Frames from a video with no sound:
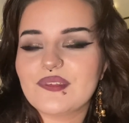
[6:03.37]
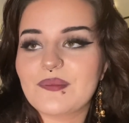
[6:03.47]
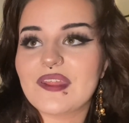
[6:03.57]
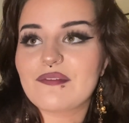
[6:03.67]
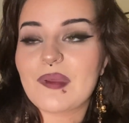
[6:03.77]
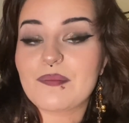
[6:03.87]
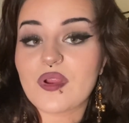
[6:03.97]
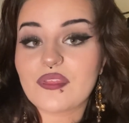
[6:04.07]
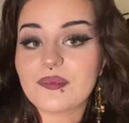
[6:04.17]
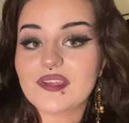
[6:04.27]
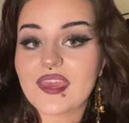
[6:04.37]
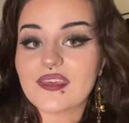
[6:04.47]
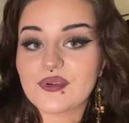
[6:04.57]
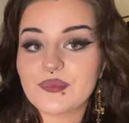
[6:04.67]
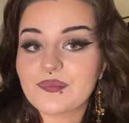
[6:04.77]
whenever my brother would get
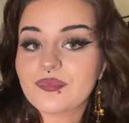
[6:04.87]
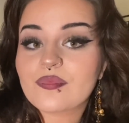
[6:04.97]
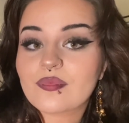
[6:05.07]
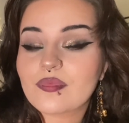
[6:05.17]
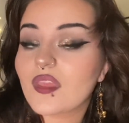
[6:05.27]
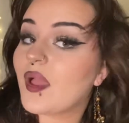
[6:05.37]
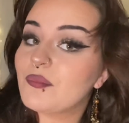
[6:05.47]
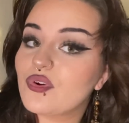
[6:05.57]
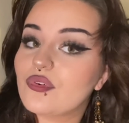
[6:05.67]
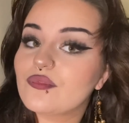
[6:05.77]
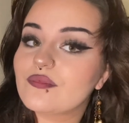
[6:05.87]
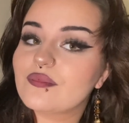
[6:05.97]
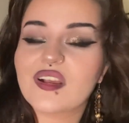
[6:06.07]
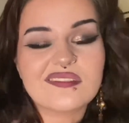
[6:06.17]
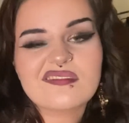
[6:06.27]
ill,
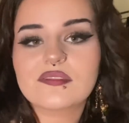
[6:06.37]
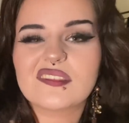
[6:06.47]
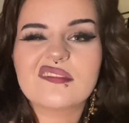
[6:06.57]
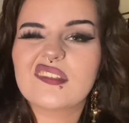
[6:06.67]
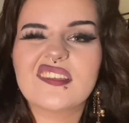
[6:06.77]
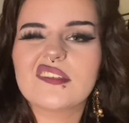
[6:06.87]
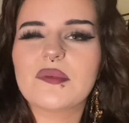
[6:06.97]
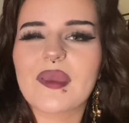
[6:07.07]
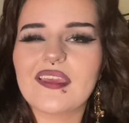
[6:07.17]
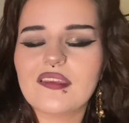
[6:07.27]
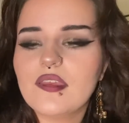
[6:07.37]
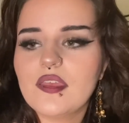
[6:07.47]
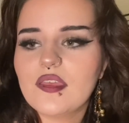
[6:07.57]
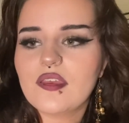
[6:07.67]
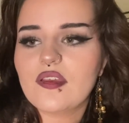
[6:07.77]
it's a debate,
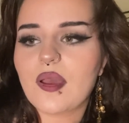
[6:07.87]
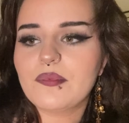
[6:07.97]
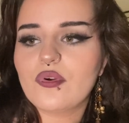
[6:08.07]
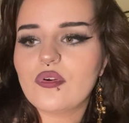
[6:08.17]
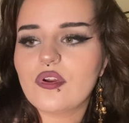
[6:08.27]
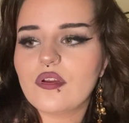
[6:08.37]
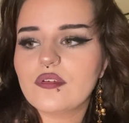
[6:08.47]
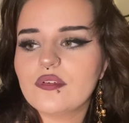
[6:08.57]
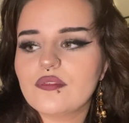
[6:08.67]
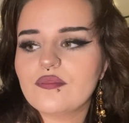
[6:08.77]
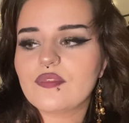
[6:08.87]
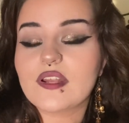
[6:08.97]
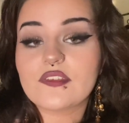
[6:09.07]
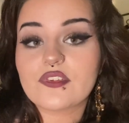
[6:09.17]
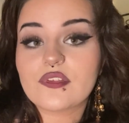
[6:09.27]
I'm not
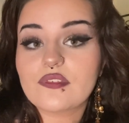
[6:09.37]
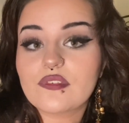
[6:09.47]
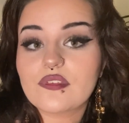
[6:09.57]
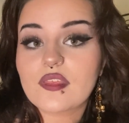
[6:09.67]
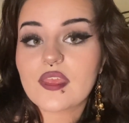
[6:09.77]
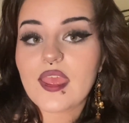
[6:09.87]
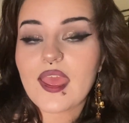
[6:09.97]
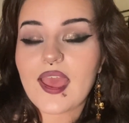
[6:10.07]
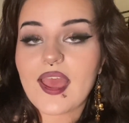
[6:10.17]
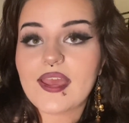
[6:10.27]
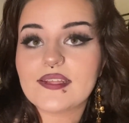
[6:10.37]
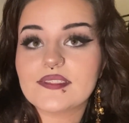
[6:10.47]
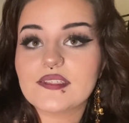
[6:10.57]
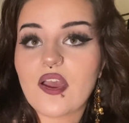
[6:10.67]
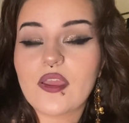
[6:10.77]
religious,
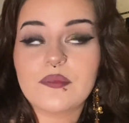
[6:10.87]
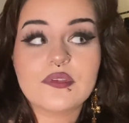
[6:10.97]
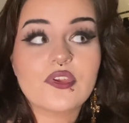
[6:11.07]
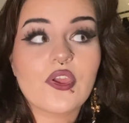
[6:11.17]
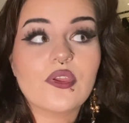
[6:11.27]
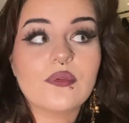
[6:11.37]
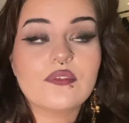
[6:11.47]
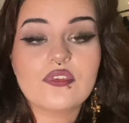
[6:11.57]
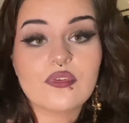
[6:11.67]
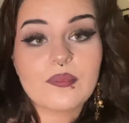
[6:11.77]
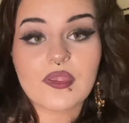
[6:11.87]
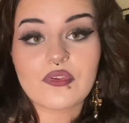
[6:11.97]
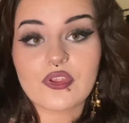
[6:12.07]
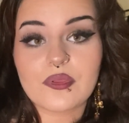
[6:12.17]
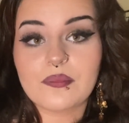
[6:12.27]
and I would go to my
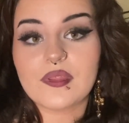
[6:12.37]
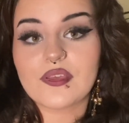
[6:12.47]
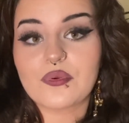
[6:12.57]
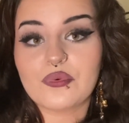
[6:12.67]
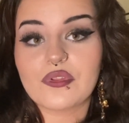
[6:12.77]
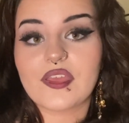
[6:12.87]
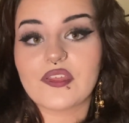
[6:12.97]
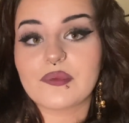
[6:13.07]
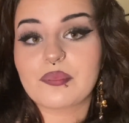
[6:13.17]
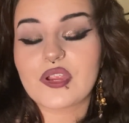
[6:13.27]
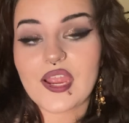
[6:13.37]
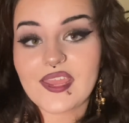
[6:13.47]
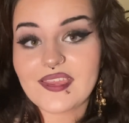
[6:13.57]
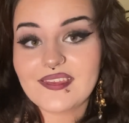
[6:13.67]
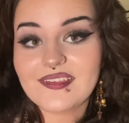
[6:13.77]
room in a corner and I'd
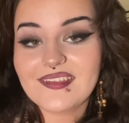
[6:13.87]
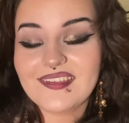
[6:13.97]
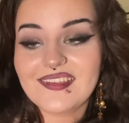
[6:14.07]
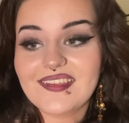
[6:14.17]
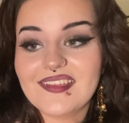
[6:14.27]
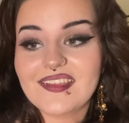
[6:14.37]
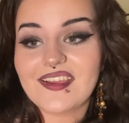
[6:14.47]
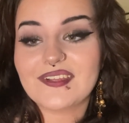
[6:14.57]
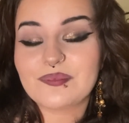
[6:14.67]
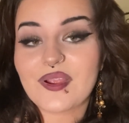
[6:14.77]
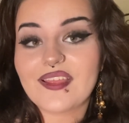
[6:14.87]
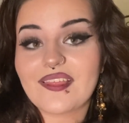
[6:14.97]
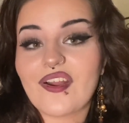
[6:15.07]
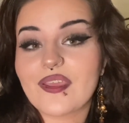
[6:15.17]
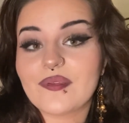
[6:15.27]
pray
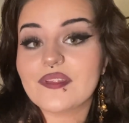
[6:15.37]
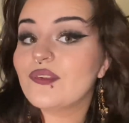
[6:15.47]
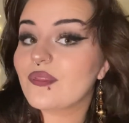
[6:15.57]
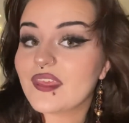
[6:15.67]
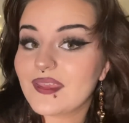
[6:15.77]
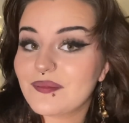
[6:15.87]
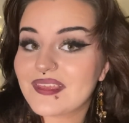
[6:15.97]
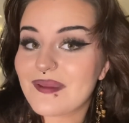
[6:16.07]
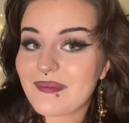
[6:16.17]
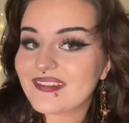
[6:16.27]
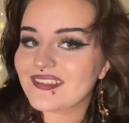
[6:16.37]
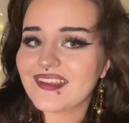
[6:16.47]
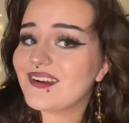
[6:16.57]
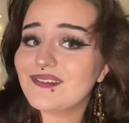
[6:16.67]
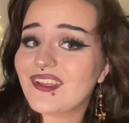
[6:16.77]
that not that he would get better,
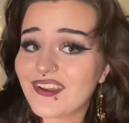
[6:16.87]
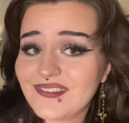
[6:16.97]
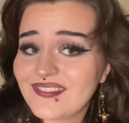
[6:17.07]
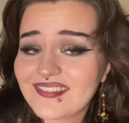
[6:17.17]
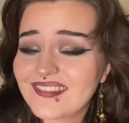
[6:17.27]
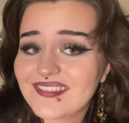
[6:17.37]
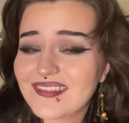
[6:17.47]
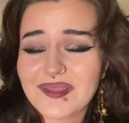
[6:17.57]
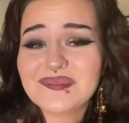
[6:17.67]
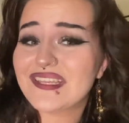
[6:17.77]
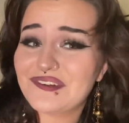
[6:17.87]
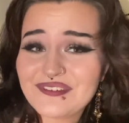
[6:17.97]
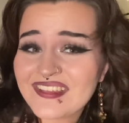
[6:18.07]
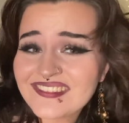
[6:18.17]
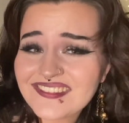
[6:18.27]
oh no, I'm
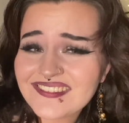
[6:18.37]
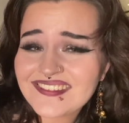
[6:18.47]
selfish.